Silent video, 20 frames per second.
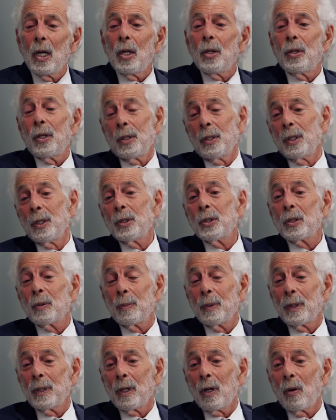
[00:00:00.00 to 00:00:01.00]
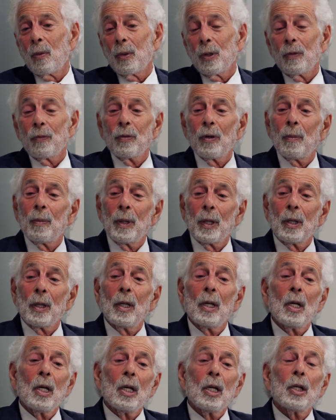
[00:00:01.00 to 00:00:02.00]
that needs to be dealt with from an
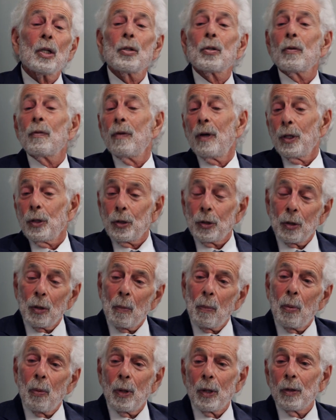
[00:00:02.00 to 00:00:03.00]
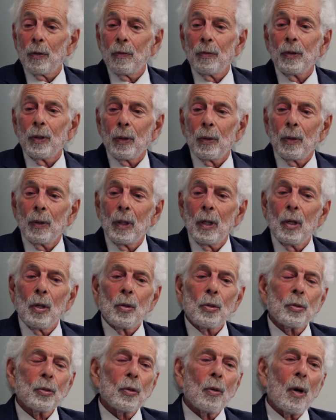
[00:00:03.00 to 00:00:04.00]
interventional point of view?
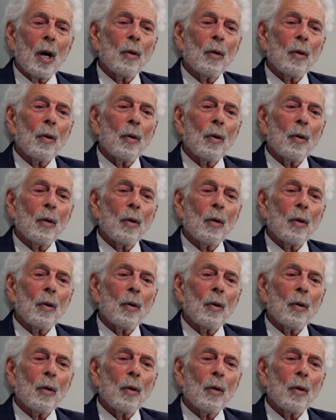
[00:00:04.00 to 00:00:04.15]
So I